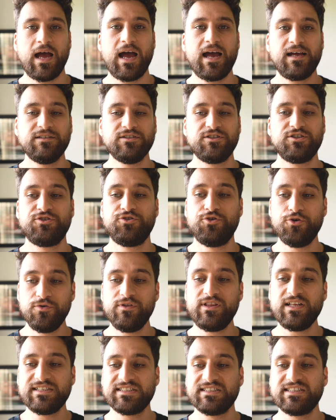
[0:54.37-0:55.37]
And to
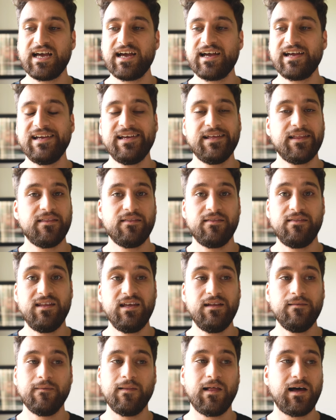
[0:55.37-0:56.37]
this day,
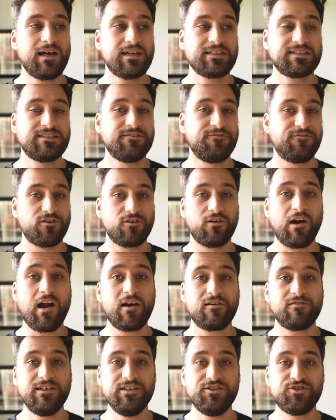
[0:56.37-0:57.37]
the last
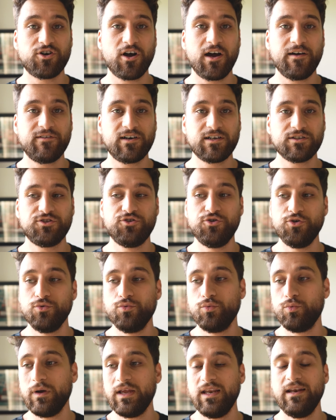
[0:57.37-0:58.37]
Ferrari driver to
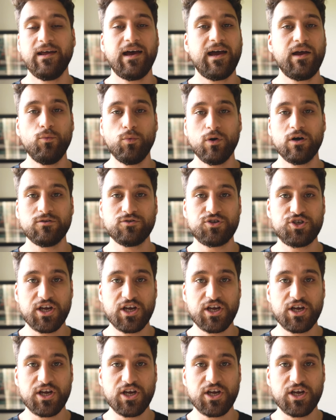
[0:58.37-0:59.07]
win a world